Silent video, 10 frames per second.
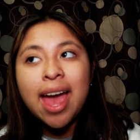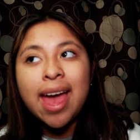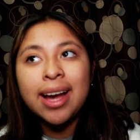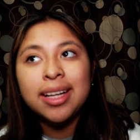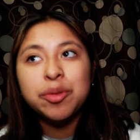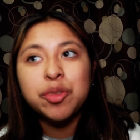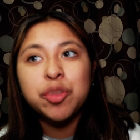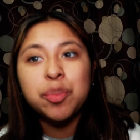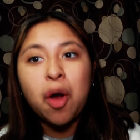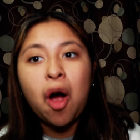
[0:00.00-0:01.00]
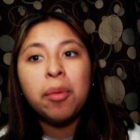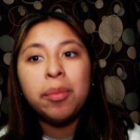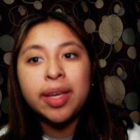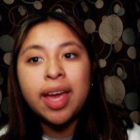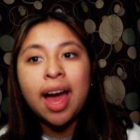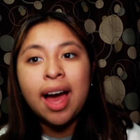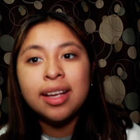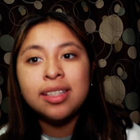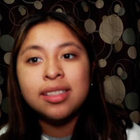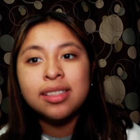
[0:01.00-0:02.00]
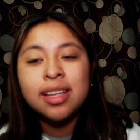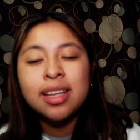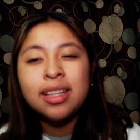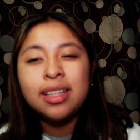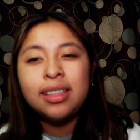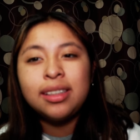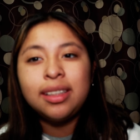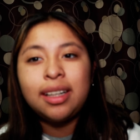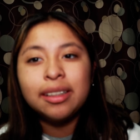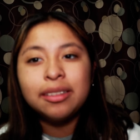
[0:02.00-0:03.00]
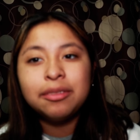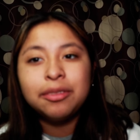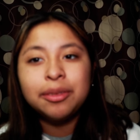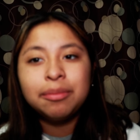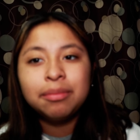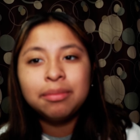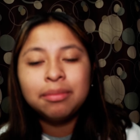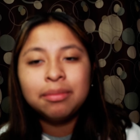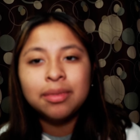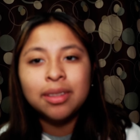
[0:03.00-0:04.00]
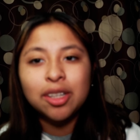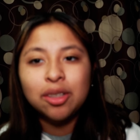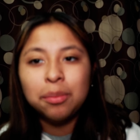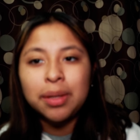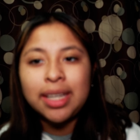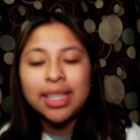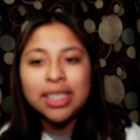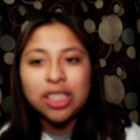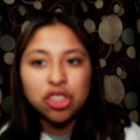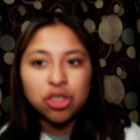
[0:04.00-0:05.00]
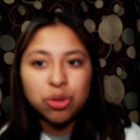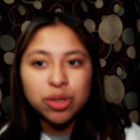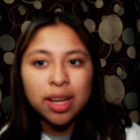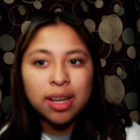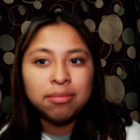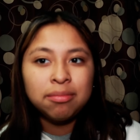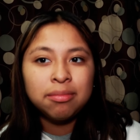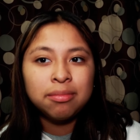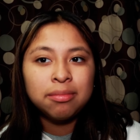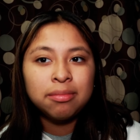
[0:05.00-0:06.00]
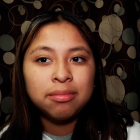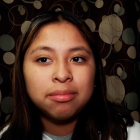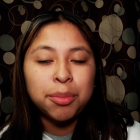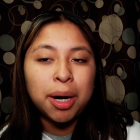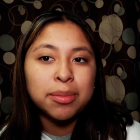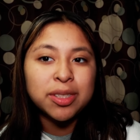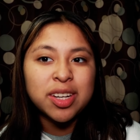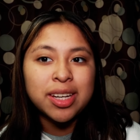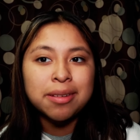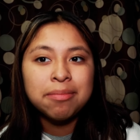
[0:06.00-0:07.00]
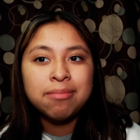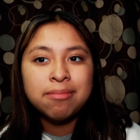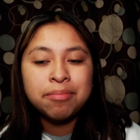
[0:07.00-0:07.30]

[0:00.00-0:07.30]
And she probably has a lot of little mini essentials that moms need.